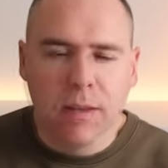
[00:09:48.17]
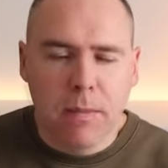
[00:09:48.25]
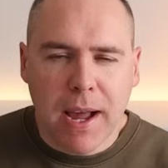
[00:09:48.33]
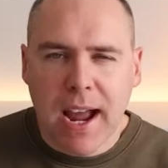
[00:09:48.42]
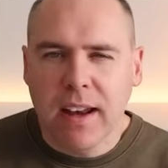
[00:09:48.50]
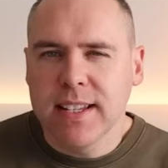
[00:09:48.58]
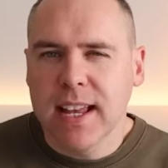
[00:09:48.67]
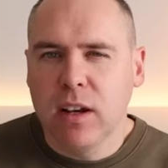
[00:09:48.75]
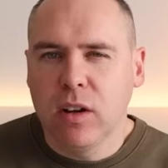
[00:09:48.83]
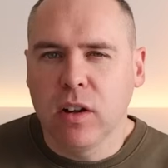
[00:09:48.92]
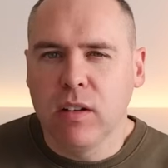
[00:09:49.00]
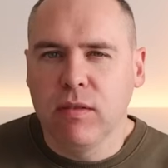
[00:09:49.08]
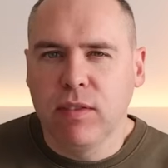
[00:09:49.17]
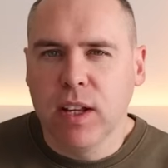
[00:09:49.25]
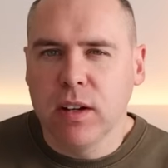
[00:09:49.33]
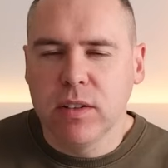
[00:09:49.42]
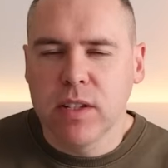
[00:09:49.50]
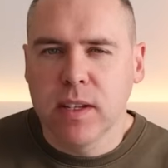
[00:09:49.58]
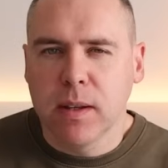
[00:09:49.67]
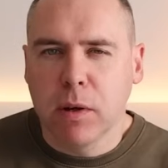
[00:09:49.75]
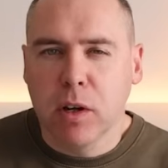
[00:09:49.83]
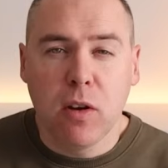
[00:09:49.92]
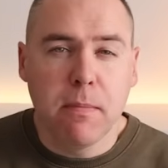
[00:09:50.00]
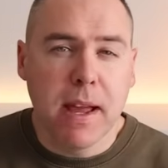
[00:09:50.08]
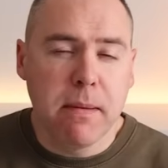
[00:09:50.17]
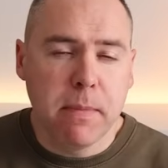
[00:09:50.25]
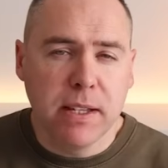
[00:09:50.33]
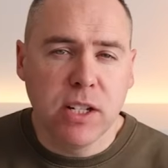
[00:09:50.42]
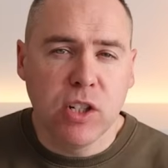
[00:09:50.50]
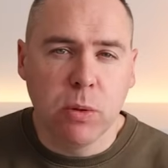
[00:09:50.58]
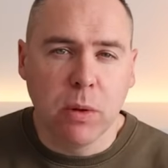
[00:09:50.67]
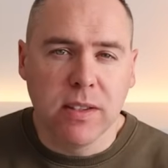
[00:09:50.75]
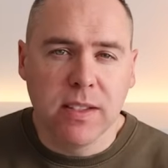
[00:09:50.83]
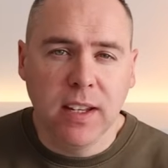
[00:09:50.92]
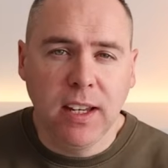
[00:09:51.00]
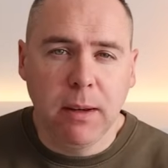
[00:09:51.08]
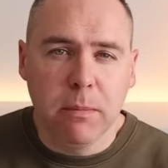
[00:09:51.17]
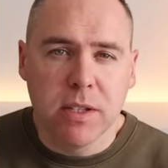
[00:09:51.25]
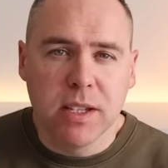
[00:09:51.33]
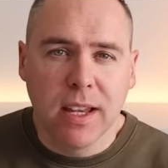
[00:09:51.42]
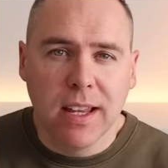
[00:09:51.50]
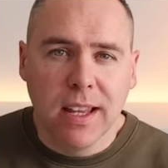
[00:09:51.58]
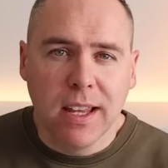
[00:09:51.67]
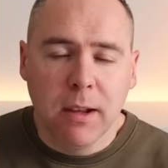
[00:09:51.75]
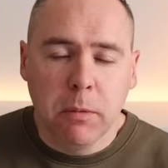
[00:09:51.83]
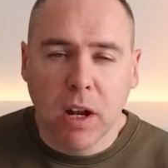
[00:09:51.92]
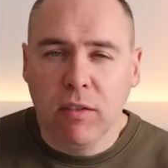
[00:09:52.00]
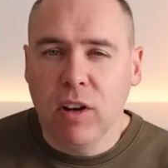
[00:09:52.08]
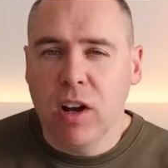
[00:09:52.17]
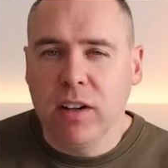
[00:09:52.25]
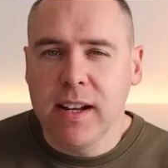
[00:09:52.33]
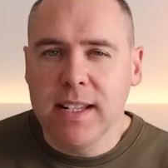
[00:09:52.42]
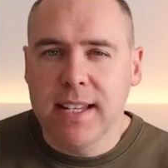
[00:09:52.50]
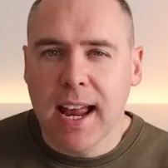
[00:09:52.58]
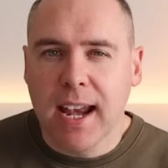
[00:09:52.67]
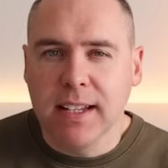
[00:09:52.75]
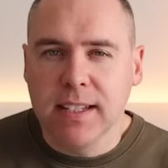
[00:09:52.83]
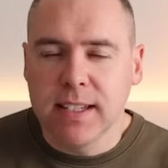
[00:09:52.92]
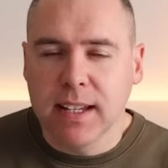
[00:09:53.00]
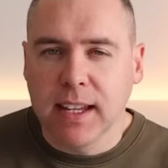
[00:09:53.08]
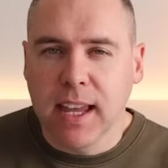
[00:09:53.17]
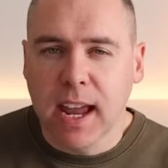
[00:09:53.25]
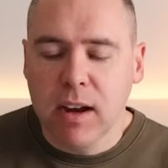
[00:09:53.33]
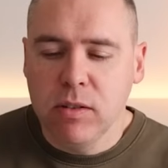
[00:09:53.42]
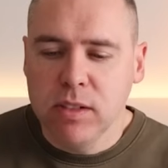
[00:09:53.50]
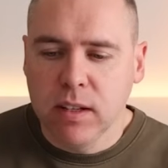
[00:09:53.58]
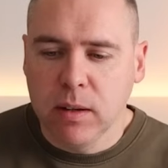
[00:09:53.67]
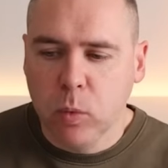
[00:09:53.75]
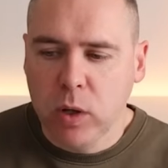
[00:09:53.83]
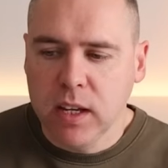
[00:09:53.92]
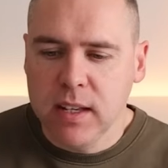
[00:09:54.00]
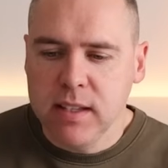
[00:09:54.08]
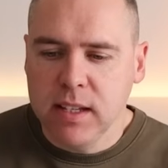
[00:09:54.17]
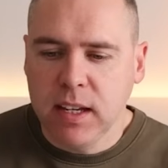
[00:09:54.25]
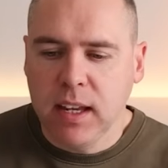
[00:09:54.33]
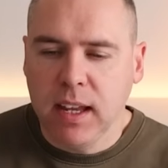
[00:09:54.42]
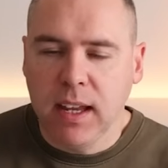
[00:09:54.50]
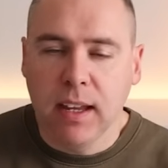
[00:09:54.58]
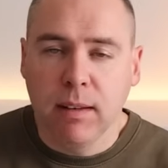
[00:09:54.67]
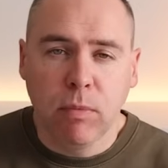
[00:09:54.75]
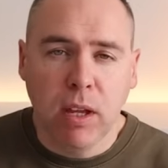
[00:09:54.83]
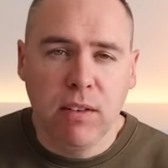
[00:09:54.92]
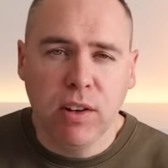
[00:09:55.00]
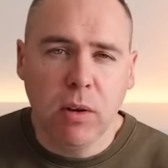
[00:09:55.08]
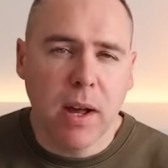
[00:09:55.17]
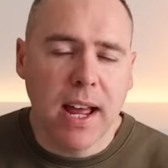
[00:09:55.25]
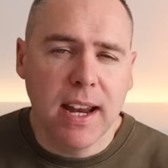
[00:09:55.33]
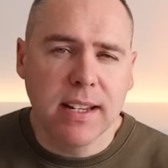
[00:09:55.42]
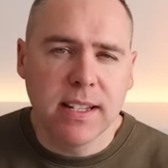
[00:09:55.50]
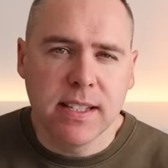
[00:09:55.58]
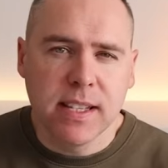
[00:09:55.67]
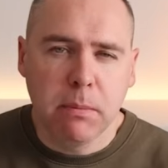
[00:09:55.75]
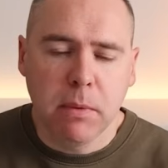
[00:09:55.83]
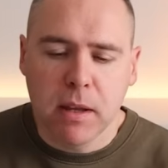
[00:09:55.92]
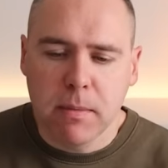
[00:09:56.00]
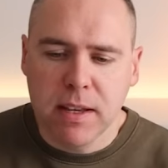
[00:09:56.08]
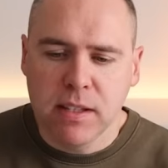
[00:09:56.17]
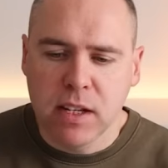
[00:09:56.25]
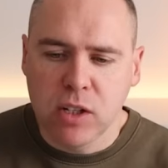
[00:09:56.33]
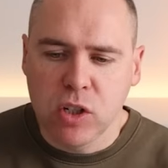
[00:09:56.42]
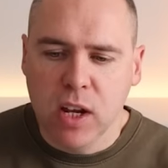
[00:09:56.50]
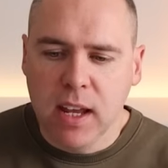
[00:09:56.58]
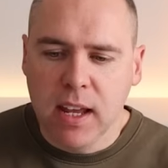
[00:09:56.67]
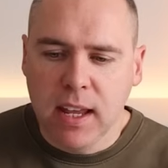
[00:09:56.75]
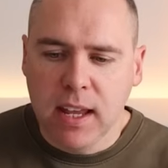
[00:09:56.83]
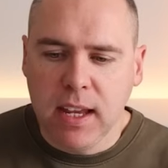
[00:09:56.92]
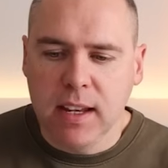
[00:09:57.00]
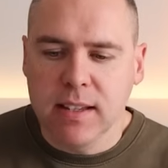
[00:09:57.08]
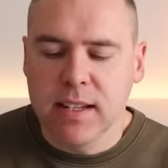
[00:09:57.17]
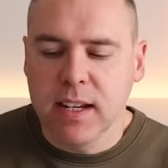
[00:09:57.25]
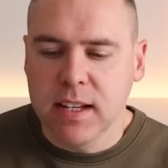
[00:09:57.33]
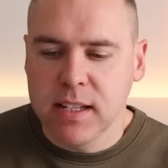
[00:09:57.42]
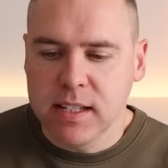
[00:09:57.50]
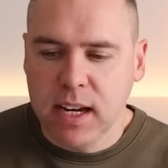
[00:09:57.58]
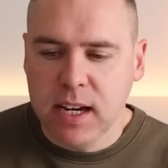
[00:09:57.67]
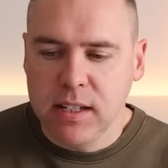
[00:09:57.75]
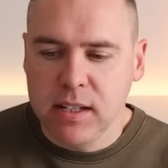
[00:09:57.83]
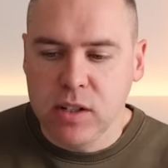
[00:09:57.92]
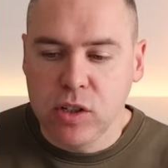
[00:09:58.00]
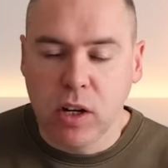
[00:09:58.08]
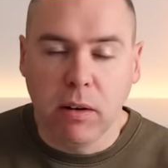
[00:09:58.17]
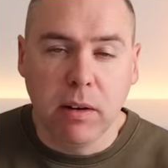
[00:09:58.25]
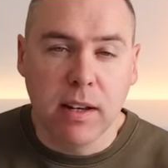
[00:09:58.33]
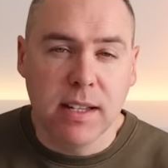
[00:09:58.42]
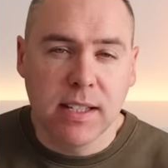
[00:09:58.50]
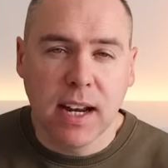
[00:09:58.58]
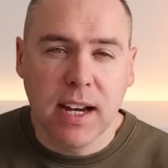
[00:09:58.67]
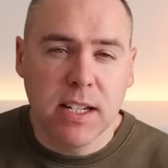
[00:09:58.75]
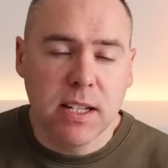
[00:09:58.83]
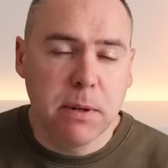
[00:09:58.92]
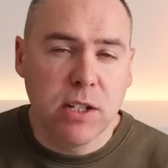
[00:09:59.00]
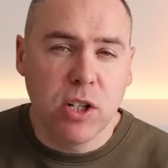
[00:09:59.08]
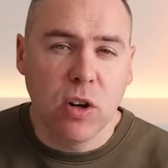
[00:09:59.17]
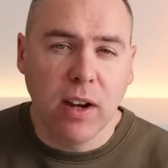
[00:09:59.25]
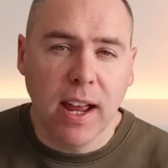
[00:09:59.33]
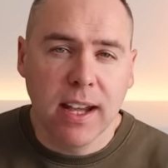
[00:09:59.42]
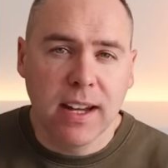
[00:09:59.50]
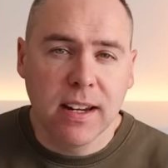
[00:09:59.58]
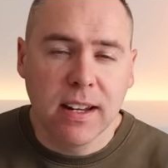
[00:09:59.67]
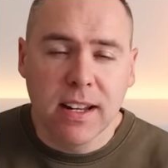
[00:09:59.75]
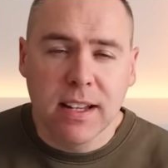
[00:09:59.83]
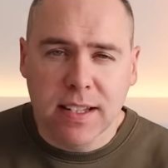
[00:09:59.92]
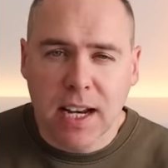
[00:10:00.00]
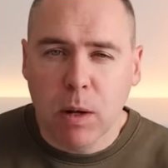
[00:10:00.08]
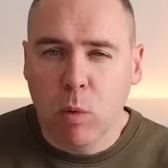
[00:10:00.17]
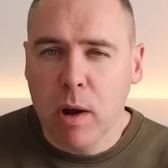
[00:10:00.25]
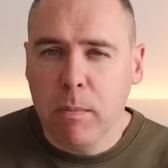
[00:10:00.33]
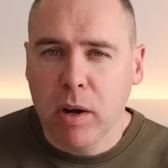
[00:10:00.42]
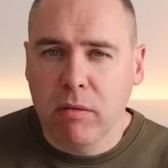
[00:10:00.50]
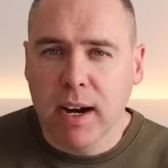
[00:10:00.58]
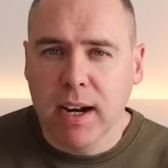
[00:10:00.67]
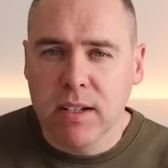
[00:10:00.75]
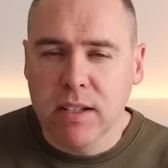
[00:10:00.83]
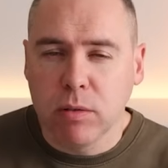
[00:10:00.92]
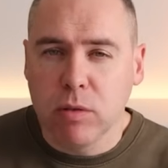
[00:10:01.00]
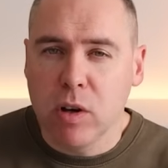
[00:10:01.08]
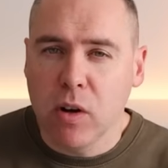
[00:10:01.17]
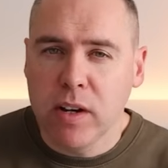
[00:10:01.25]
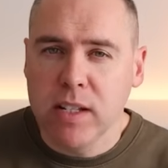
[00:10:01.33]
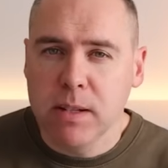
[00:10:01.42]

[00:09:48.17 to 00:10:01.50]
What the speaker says: But how does that look and feel to someone who may message you on Teams? Well, I've logged into Alex's account and we can see here, even though Alex has sent me a message, he can see the status showing the status message I added saying I won't be around till 9